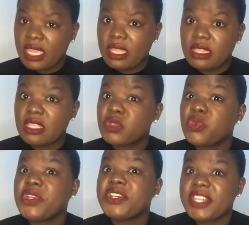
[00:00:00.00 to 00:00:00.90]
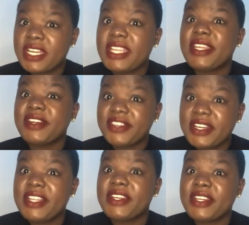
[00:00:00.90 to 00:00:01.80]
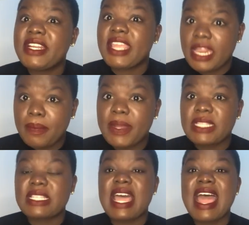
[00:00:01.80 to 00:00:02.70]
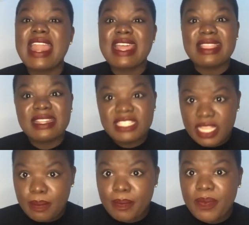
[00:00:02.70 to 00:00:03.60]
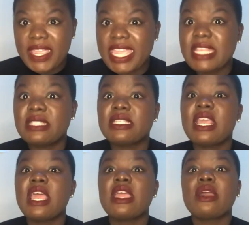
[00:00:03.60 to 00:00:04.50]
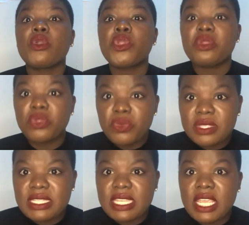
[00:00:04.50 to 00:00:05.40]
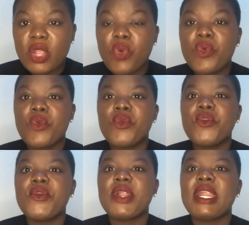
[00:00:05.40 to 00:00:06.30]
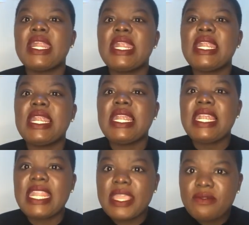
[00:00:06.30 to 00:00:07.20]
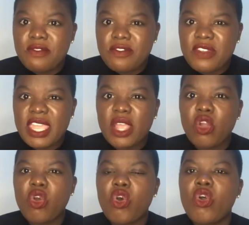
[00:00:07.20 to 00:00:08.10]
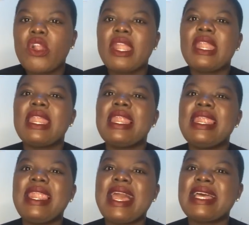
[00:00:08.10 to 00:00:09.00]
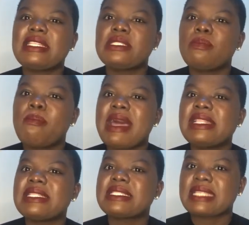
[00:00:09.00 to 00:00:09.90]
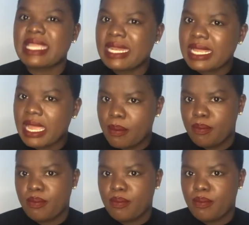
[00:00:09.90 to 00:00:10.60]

this will really help us. Another tip is using or living on last month's income.